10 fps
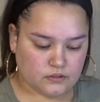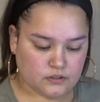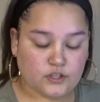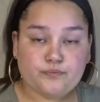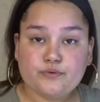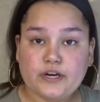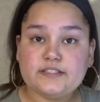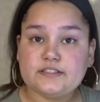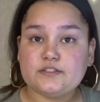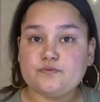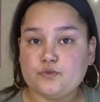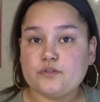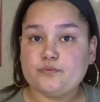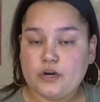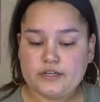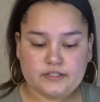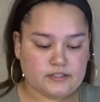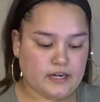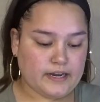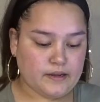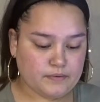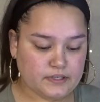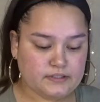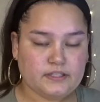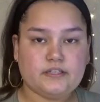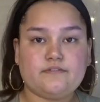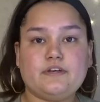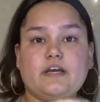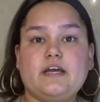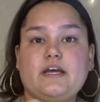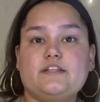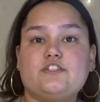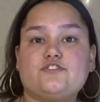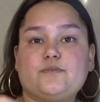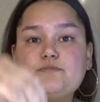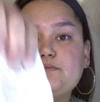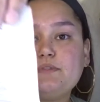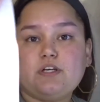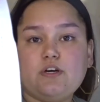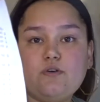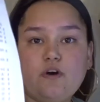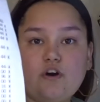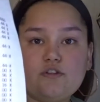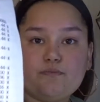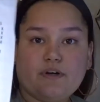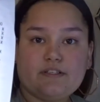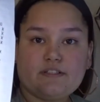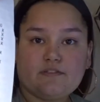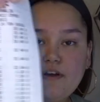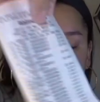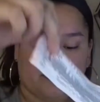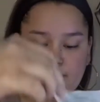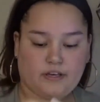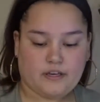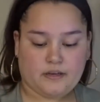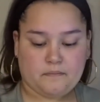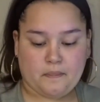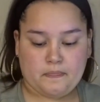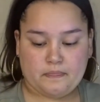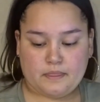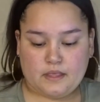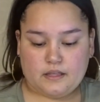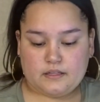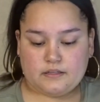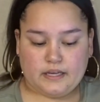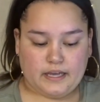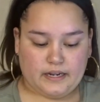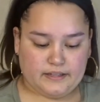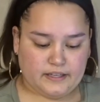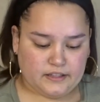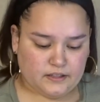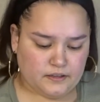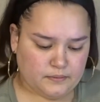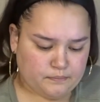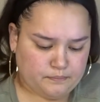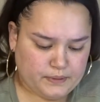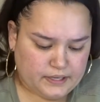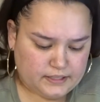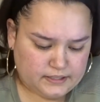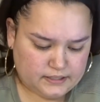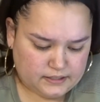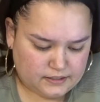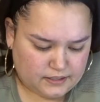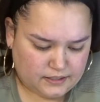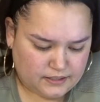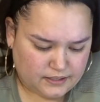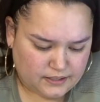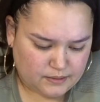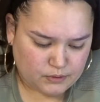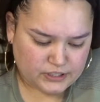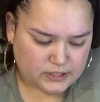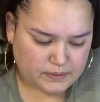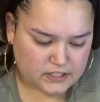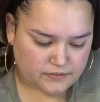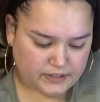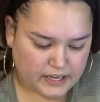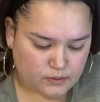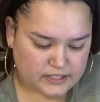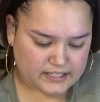Good prices for the products, and I am going to leave in the description below all the prices of everything. And I think the most expensive thing was like